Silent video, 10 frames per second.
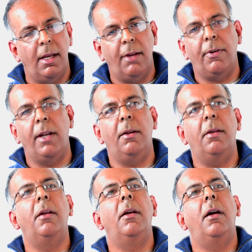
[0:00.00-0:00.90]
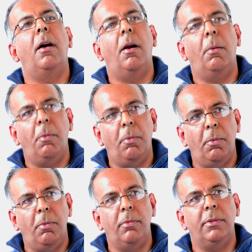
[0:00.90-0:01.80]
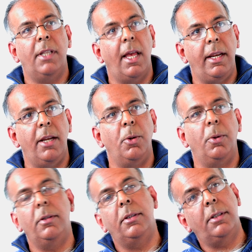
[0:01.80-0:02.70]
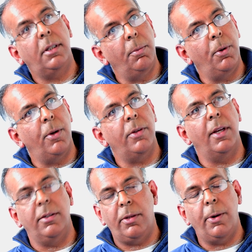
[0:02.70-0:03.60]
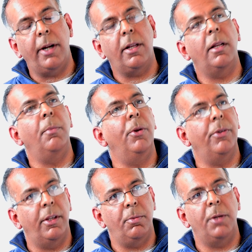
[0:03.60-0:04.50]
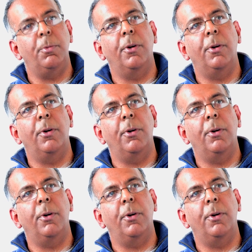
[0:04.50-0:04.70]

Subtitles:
I find are slide into computer science, theoretical computer science, much